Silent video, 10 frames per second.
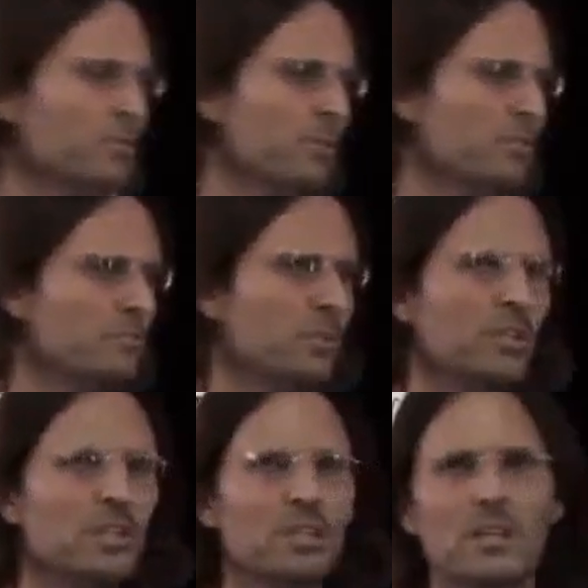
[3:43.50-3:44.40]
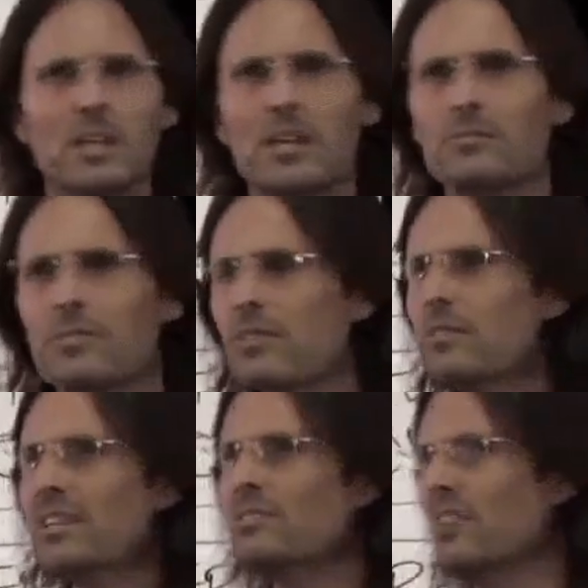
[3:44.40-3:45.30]
responsibility for the
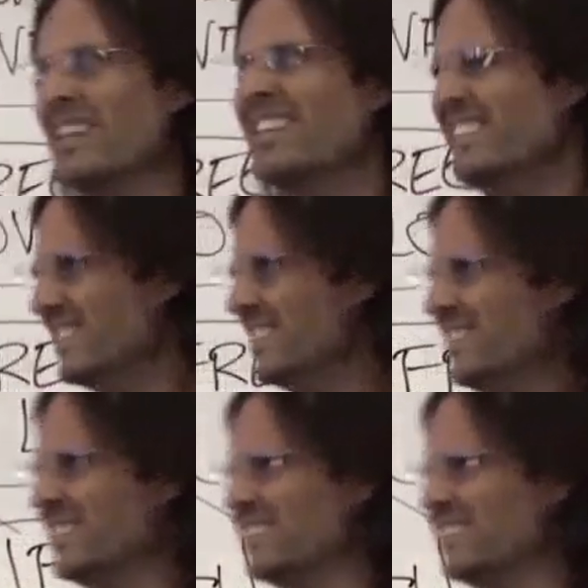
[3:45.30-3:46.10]
things I eat.